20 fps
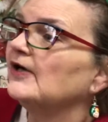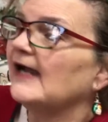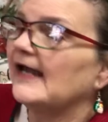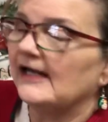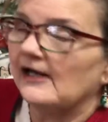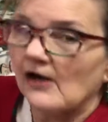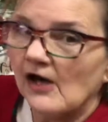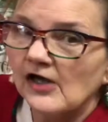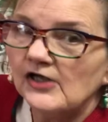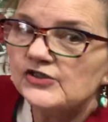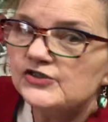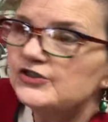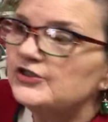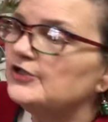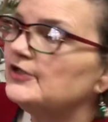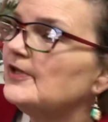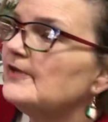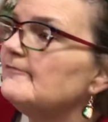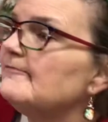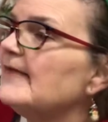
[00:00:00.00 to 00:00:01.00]
and onto
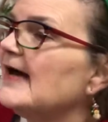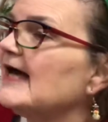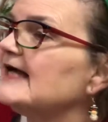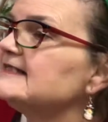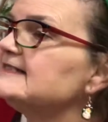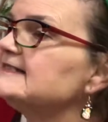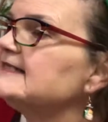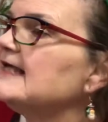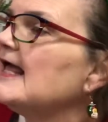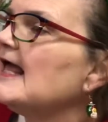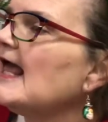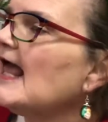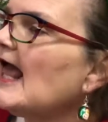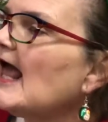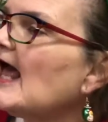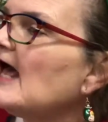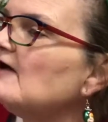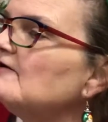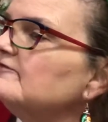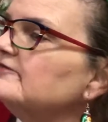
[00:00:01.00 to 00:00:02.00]
the bus.
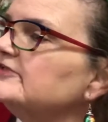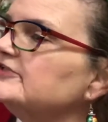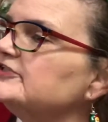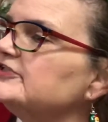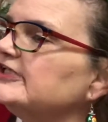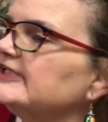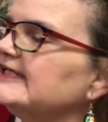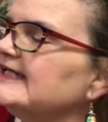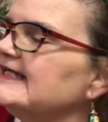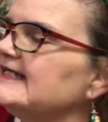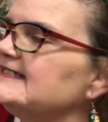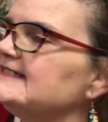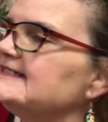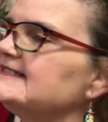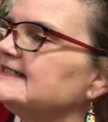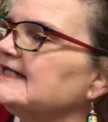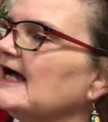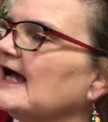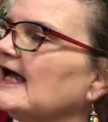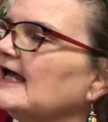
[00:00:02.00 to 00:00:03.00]
Alvin took his
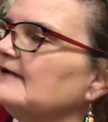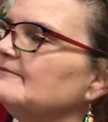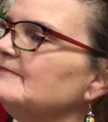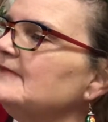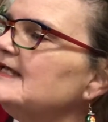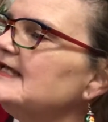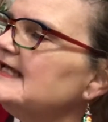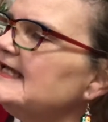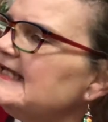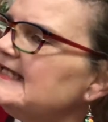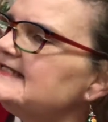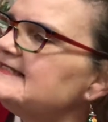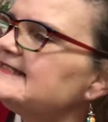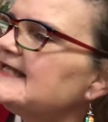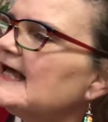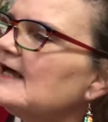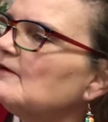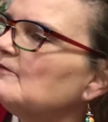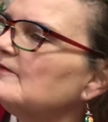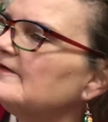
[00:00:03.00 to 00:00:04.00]
time. He
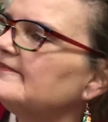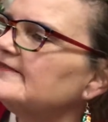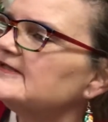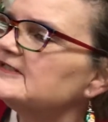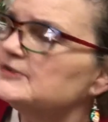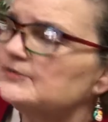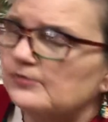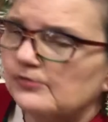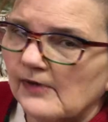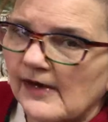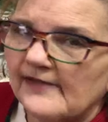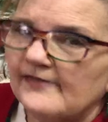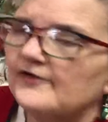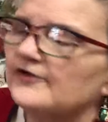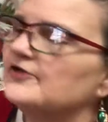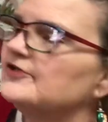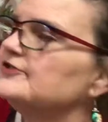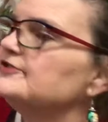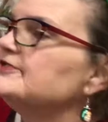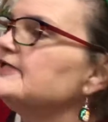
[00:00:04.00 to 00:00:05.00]
sat with his
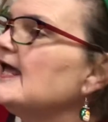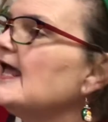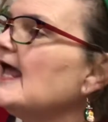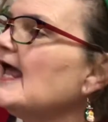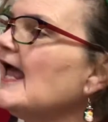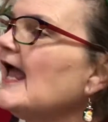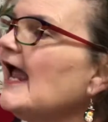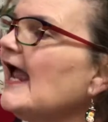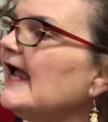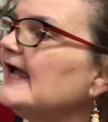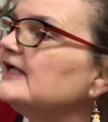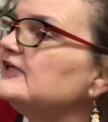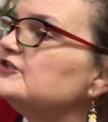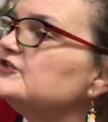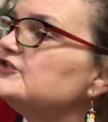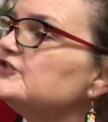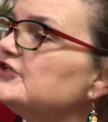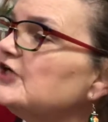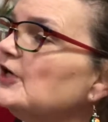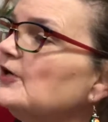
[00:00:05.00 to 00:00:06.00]
brothers and
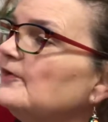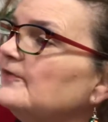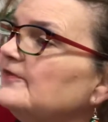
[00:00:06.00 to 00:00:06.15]
showed